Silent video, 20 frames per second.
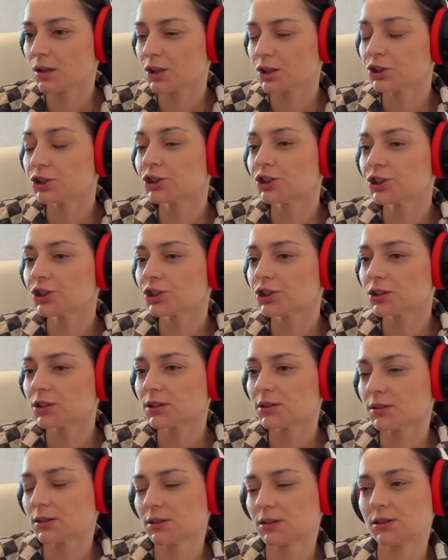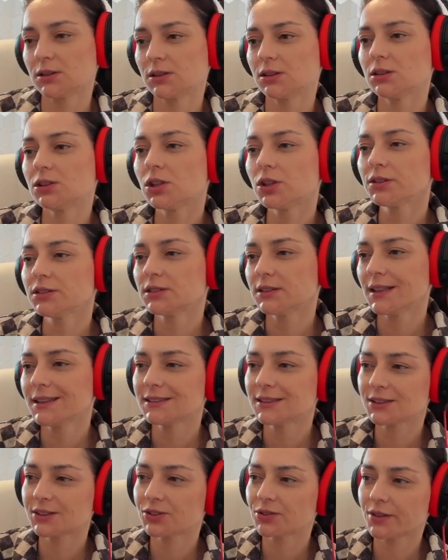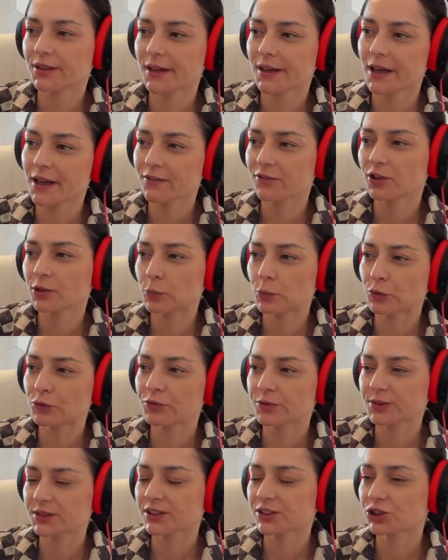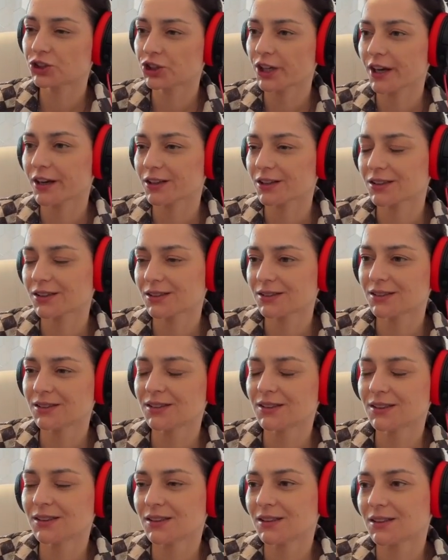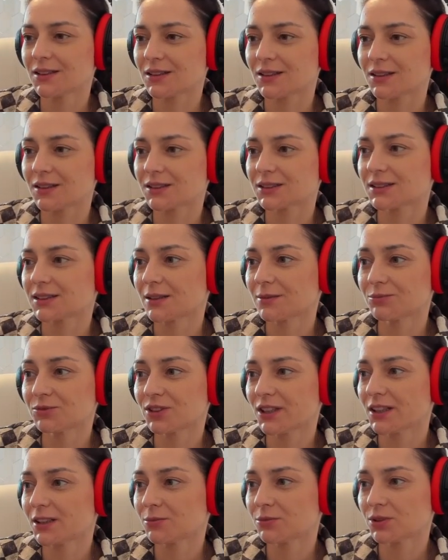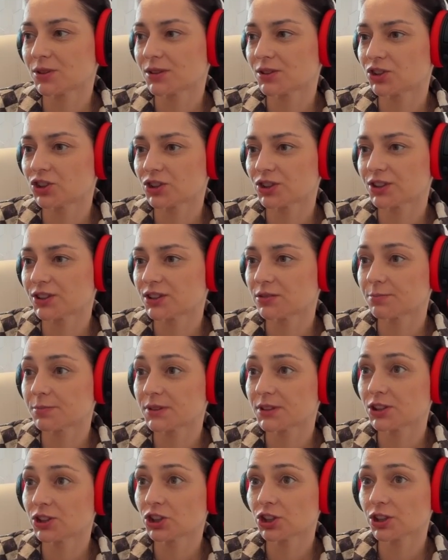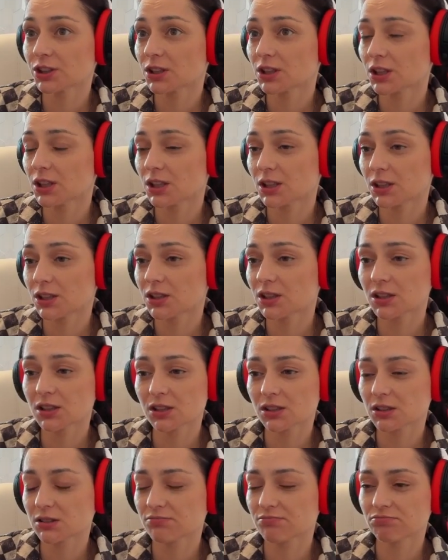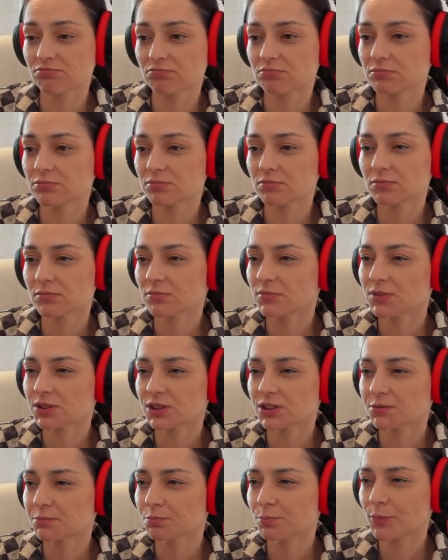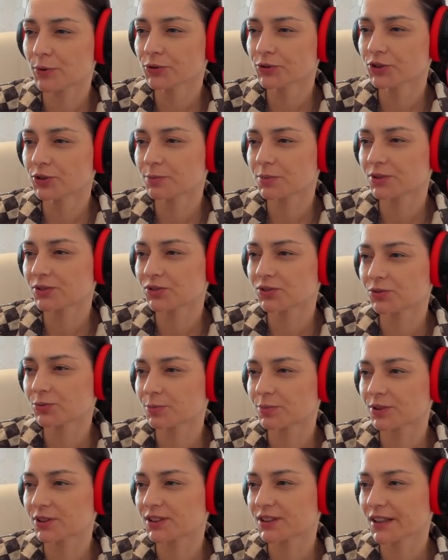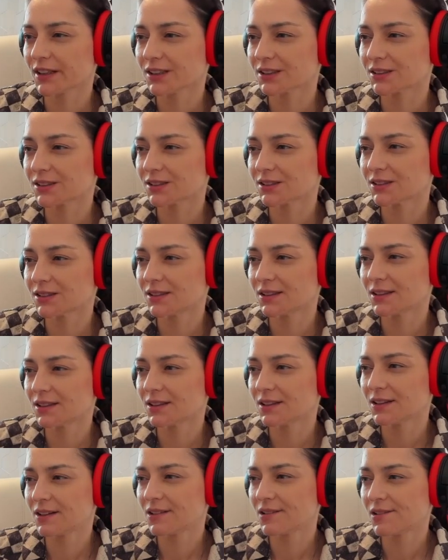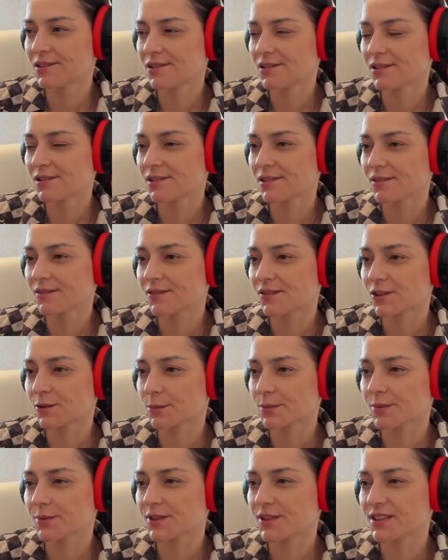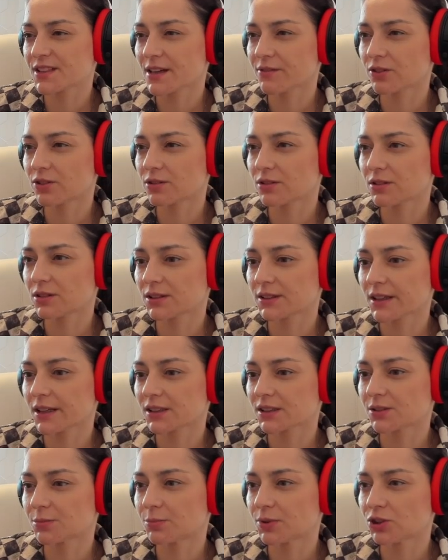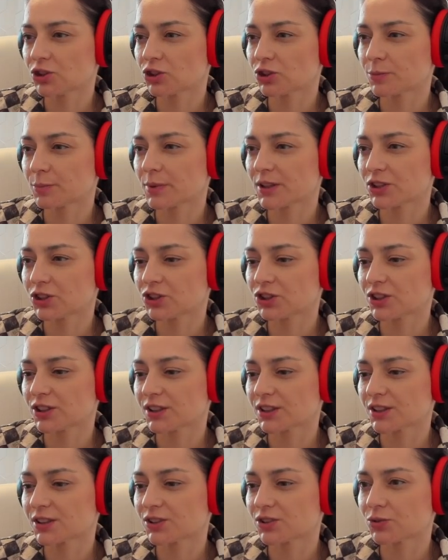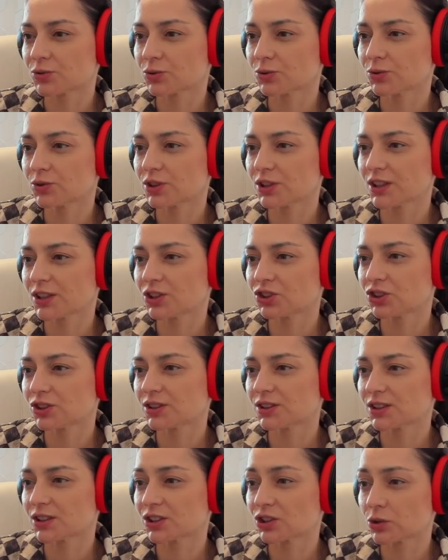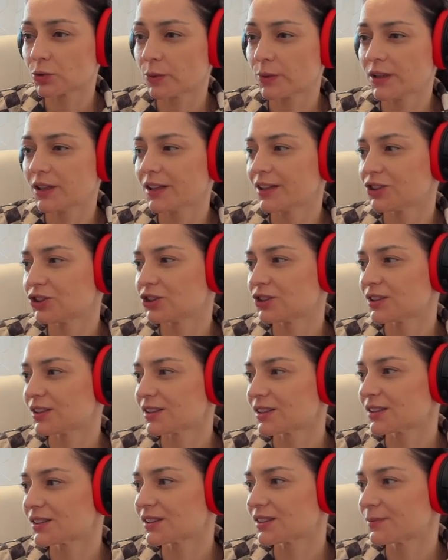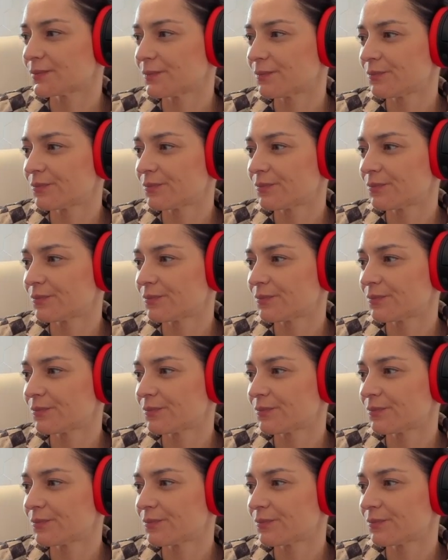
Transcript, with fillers: it's uh, not necessary every move is a check. Uh, sometimes just the position is it's impossible to protect from several attacks. Bishop h6, rook takes g6, queen h6.